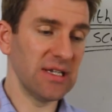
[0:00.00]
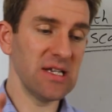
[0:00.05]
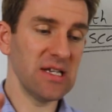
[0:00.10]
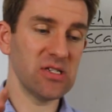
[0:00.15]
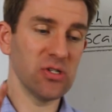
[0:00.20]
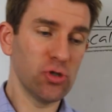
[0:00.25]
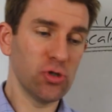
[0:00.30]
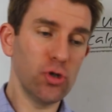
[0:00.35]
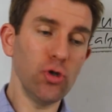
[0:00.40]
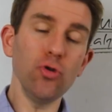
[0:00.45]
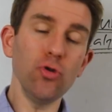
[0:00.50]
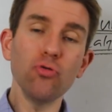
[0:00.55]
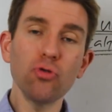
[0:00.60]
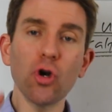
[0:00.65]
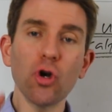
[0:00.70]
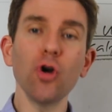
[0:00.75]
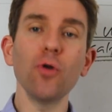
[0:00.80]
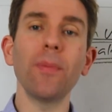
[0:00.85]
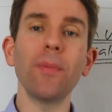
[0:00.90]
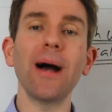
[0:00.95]
this, do you
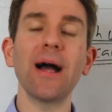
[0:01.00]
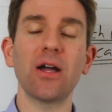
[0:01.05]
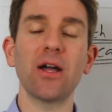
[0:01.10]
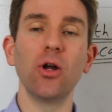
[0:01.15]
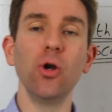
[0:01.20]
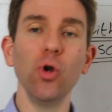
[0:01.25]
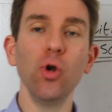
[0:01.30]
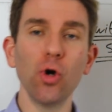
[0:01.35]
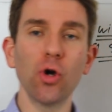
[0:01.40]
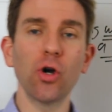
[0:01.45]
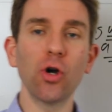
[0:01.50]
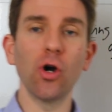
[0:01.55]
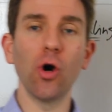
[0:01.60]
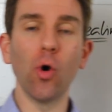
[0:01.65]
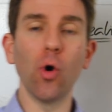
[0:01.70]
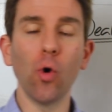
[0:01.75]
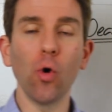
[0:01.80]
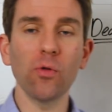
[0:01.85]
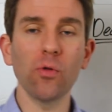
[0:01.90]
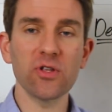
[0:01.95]
go back and look at
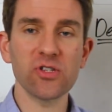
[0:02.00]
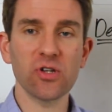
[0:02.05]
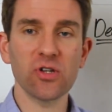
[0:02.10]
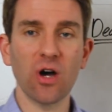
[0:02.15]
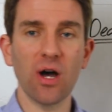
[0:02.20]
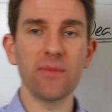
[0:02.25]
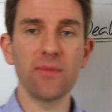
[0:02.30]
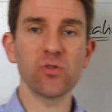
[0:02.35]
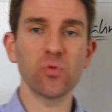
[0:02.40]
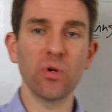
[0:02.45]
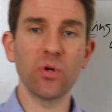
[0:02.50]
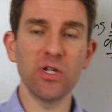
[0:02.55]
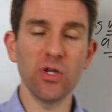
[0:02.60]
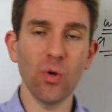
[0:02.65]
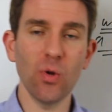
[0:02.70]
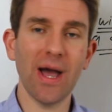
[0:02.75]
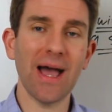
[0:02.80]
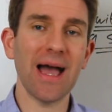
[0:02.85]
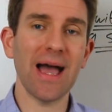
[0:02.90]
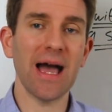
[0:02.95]
all the times when
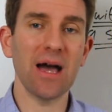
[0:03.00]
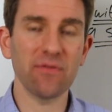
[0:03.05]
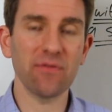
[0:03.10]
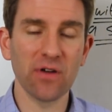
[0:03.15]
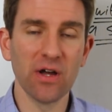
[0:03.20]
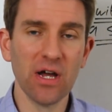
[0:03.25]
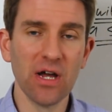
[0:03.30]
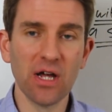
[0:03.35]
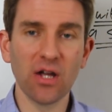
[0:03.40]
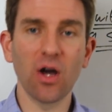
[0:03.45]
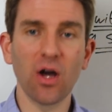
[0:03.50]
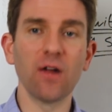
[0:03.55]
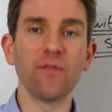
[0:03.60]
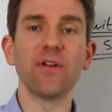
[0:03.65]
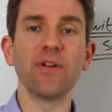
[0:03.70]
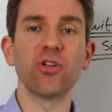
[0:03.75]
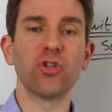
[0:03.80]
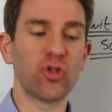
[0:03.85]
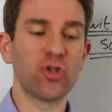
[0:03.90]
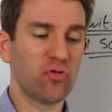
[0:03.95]
you have kind
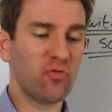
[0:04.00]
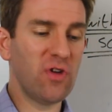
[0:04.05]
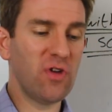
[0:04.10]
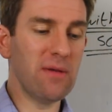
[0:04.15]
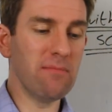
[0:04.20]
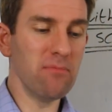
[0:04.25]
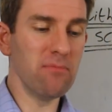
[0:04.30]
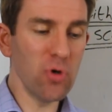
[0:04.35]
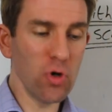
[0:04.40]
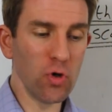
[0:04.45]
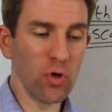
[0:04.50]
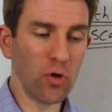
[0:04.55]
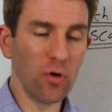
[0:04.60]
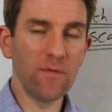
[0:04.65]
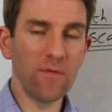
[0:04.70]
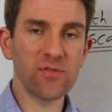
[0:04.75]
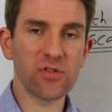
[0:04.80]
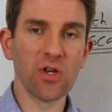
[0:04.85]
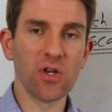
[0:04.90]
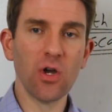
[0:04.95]
of extreme
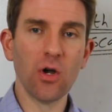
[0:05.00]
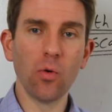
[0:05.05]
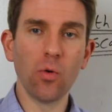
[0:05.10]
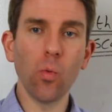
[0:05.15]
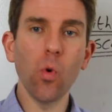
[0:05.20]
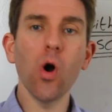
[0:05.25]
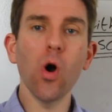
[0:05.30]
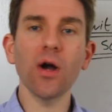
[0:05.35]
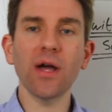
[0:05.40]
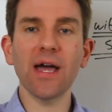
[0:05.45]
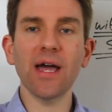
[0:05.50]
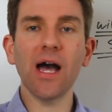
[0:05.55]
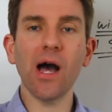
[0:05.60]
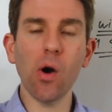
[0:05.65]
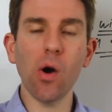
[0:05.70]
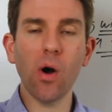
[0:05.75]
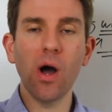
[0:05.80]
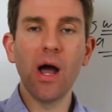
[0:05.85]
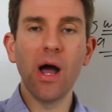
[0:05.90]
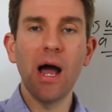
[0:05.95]
moves, work
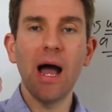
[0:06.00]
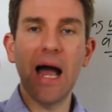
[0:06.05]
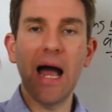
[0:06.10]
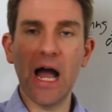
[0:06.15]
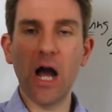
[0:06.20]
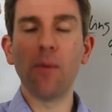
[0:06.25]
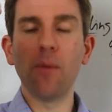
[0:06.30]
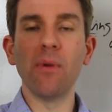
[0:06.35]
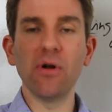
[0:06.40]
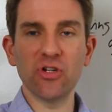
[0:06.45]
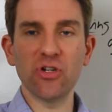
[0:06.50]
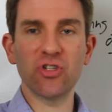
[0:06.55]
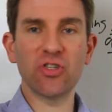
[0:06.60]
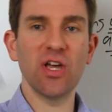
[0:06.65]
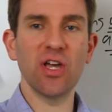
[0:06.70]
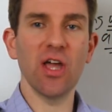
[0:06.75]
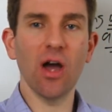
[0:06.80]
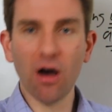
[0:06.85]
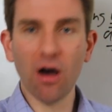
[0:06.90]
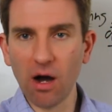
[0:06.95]
out how much
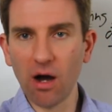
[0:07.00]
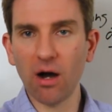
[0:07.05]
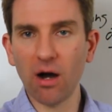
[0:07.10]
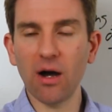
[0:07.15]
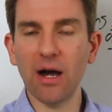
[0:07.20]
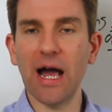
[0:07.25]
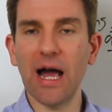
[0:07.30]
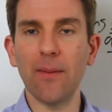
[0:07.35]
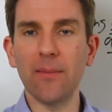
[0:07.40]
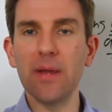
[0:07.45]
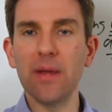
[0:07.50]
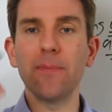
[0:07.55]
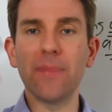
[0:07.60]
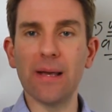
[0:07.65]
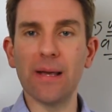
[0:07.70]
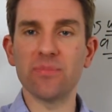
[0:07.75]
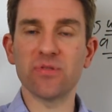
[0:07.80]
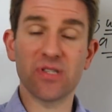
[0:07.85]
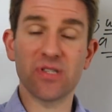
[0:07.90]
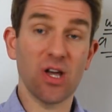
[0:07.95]
they are, how many
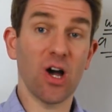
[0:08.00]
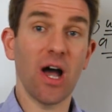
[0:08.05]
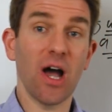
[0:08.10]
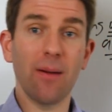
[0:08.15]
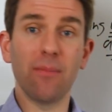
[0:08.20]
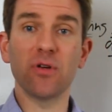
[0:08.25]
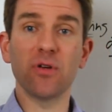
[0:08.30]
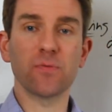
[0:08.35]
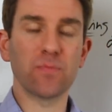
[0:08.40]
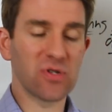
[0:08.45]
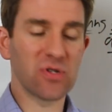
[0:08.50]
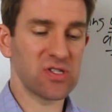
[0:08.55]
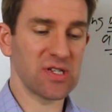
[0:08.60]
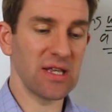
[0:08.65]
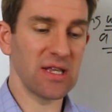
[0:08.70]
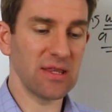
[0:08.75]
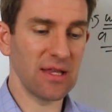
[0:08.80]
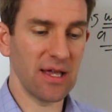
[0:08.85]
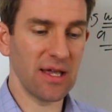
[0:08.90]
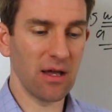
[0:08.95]
pips they are, how much
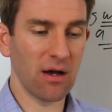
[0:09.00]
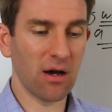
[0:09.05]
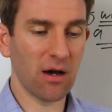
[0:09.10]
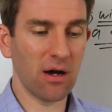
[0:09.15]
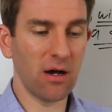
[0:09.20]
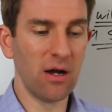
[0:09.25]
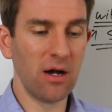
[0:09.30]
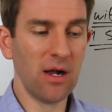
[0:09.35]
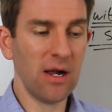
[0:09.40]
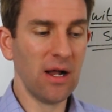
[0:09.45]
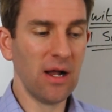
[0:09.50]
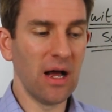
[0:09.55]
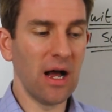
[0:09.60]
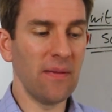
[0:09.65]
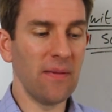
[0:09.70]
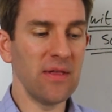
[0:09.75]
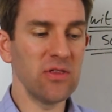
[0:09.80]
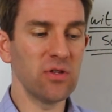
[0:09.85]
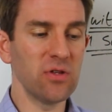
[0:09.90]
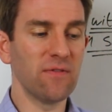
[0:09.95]
percent they are,
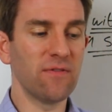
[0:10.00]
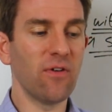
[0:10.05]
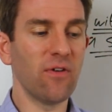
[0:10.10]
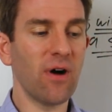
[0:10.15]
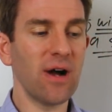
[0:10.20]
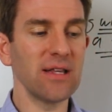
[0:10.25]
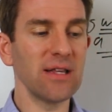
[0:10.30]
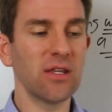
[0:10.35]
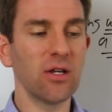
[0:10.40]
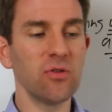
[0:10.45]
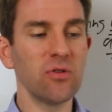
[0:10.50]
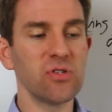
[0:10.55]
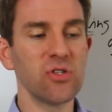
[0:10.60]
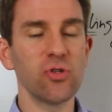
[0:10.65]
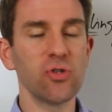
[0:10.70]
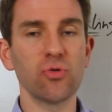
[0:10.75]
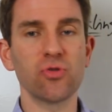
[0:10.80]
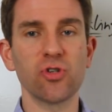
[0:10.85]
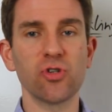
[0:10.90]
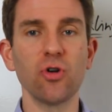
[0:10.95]
and then divide those
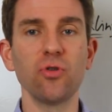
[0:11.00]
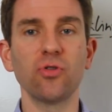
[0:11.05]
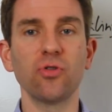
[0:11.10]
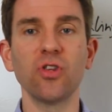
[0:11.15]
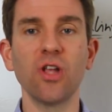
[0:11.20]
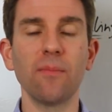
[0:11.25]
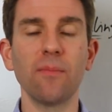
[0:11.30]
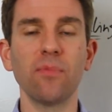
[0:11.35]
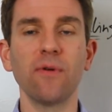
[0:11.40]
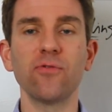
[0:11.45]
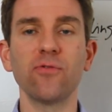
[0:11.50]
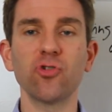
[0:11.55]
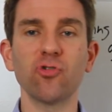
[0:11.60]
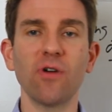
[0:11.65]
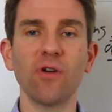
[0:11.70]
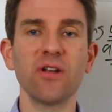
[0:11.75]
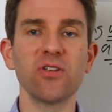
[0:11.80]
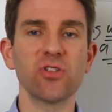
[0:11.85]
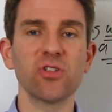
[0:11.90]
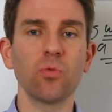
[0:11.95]
into your total number of
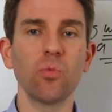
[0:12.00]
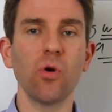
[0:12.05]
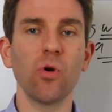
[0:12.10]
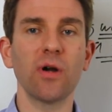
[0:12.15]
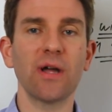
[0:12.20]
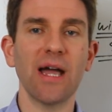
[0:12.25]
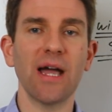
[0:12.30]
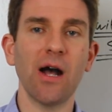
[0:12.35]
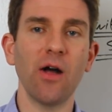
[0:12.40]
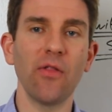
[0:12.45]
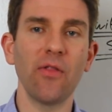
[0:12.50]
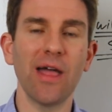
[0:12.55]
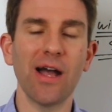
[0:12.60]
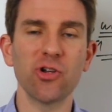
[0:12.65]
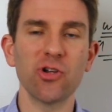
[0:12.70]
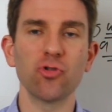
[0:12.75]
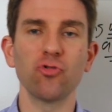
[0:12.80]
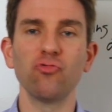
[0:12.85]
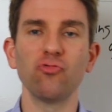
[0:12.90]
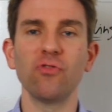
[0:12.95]
trades to work out the
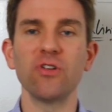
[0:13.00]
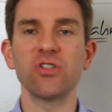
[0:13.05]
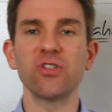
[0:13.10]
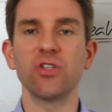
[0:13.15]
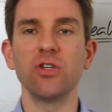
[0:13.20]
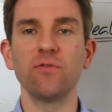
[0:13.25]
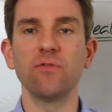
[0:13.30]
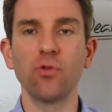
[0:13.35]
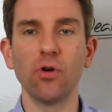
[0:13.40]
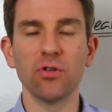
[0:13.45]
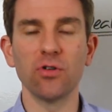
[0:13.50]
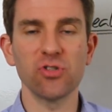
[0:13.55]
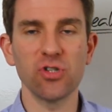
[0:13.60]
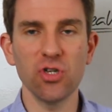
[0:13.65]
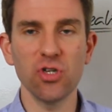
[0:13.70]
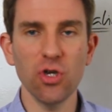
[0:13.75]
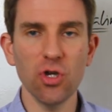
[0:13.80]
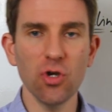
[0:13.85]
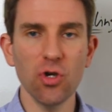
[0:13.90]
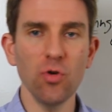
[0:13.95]
actual risk you've got
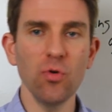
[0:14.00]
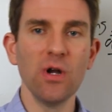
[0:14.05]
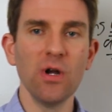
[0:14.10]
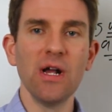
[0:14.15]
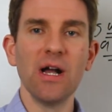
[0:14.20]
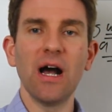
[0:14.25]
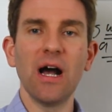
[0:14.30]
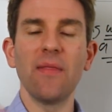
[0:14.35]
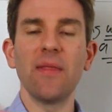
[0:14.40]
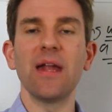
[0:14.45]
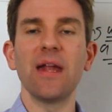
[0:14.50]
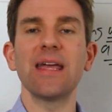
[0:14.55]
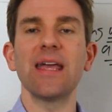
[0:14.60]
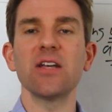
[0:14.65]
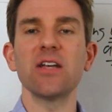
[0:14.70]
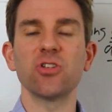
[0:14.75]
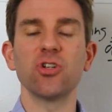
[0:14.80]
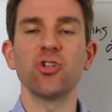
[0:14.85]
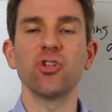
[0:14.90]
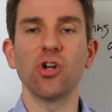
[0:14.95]
to you, and then I
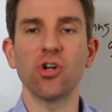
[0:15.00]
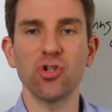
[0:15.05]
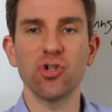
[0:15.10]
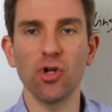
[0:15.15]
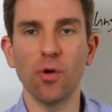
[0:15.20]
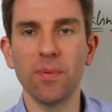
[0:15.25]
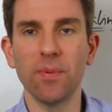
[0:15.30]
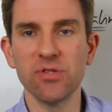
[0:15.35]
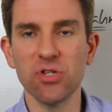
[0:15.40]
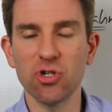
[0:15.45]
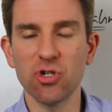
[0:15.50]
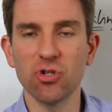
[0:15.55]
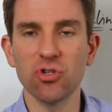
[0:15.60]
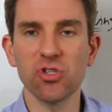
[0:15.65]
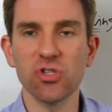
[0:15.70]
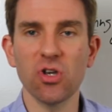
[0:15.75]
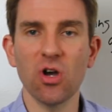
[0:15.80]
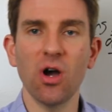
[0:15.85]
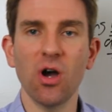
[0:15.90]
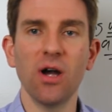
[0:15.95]
guess adjust your position
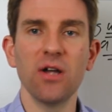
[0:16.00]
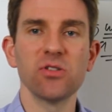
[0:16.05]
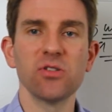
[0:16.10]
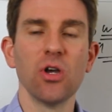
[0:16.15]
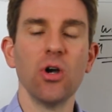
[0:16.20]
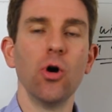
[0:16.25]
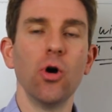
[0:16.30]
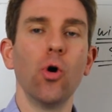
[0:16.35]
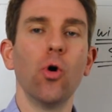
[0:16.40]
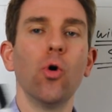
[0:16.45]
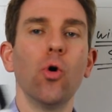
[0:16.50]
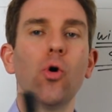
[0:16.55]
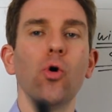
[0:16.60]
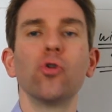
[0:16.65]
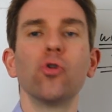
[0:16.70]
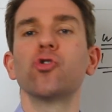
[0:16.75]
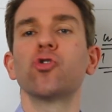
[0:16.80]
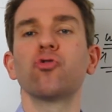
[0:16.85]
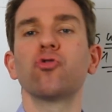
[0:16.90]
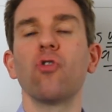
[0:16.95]
size
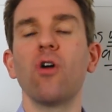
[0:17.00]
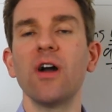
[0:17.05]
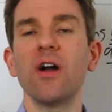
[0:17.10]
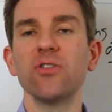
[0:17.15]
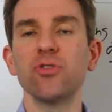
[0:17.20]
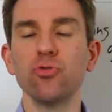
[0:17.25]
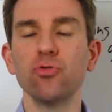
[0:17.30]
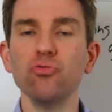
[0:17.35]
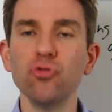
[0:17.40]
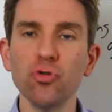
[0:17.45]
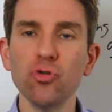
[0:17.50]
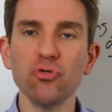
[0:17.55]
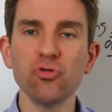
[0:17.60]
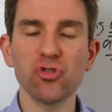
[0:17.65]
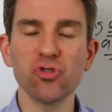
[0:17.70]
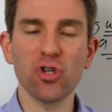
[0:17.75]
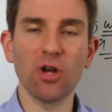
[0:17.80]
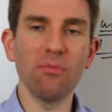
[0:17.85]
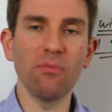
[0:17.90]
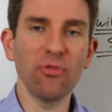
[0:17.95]
or try to do
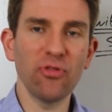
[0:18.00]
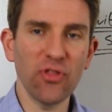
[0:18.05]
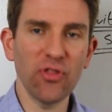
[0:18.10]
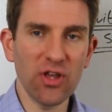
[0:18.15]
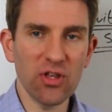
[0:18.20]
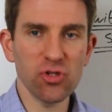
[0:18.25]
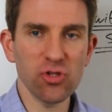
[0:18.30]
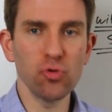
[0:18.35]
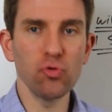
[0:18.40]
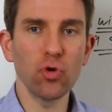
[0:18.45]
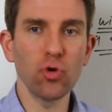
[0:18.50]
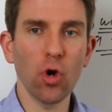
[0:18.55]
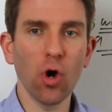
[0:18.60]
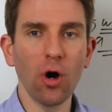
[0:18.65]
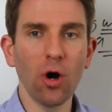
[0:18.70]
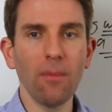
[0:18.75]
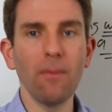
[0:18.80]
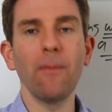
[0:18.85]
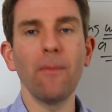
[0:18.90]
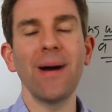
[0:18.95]
something to
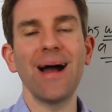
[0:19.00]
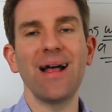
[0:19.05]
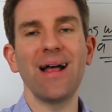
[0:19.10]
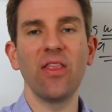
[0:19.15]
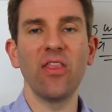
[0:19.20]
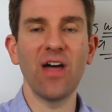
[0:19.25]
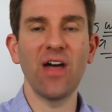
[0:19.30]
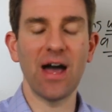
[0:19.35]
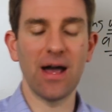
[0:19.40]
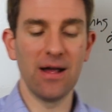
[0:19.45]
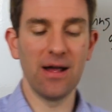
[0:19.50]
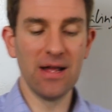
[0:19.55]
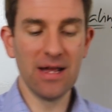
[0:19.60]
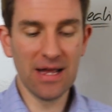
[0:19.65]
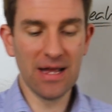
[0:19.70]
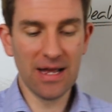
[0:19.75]
combat that.